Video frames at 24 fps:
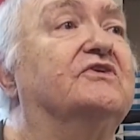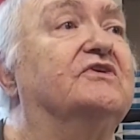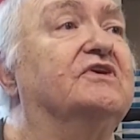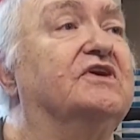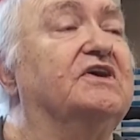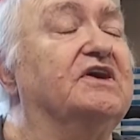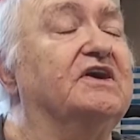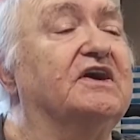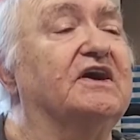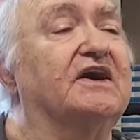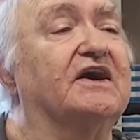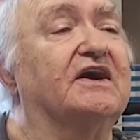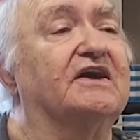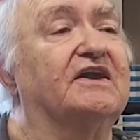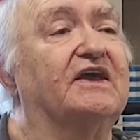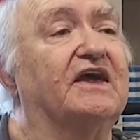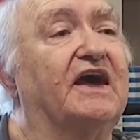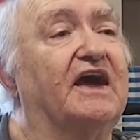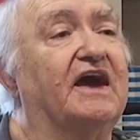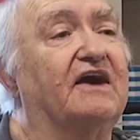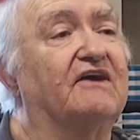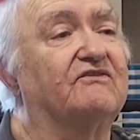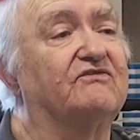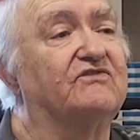He had
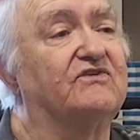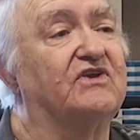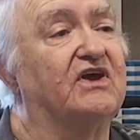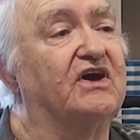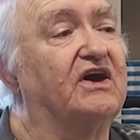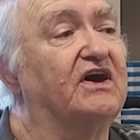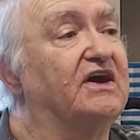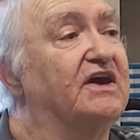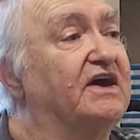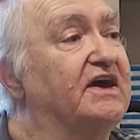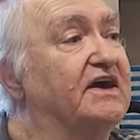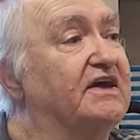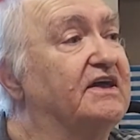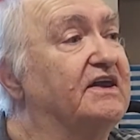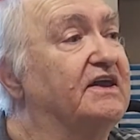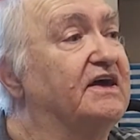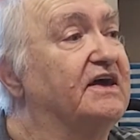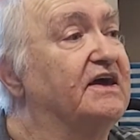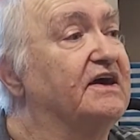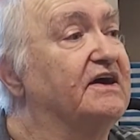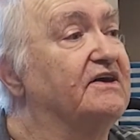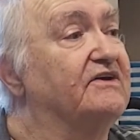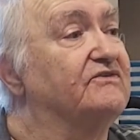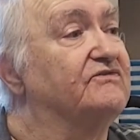half, and I had
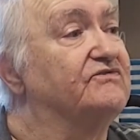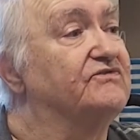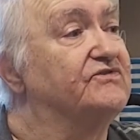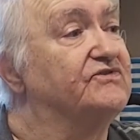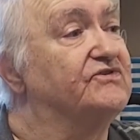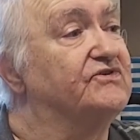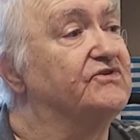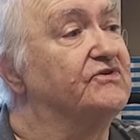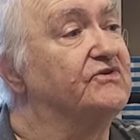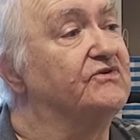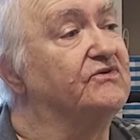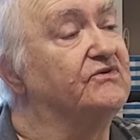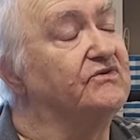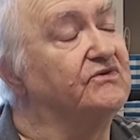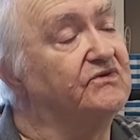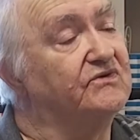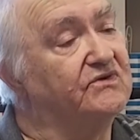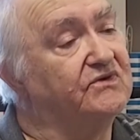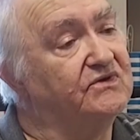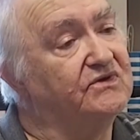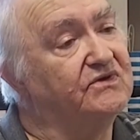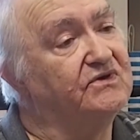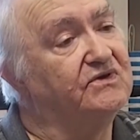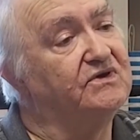half. So.
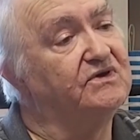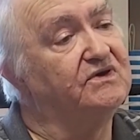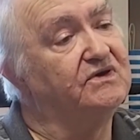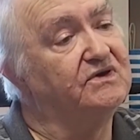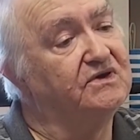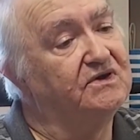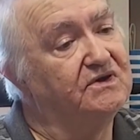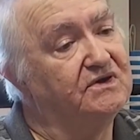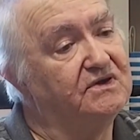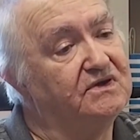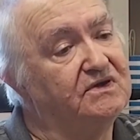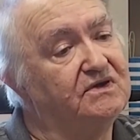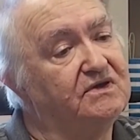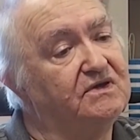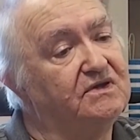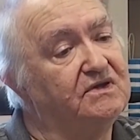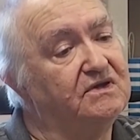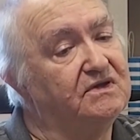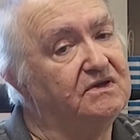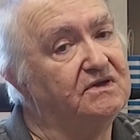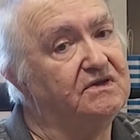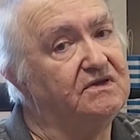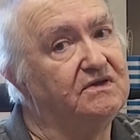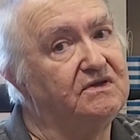It's
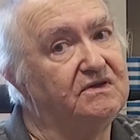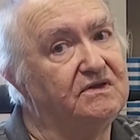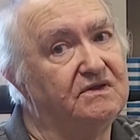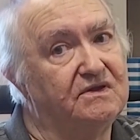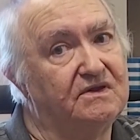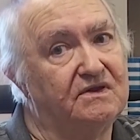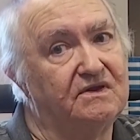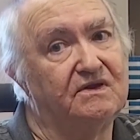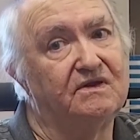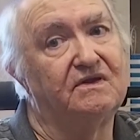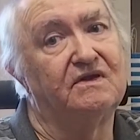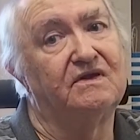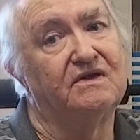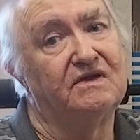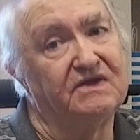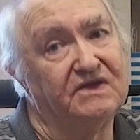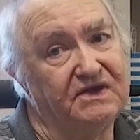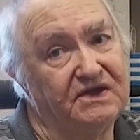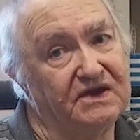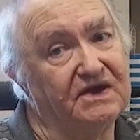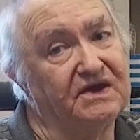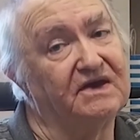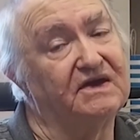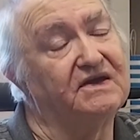nice to have your own space.
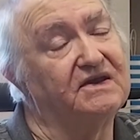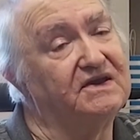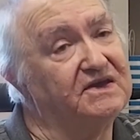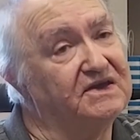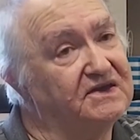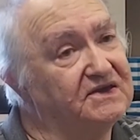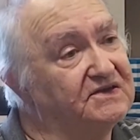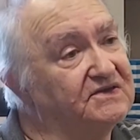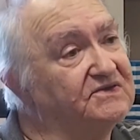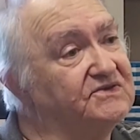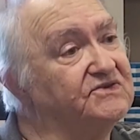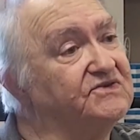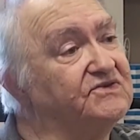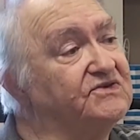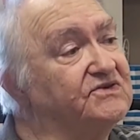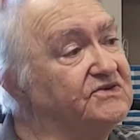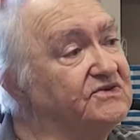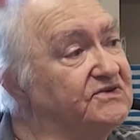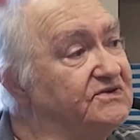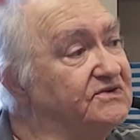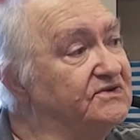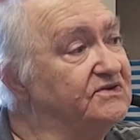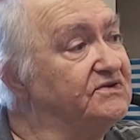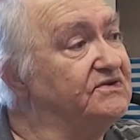Yeah, it is.
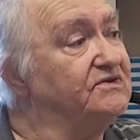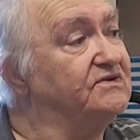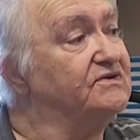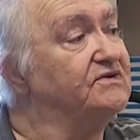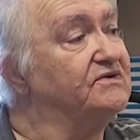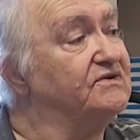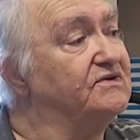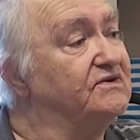Yeah.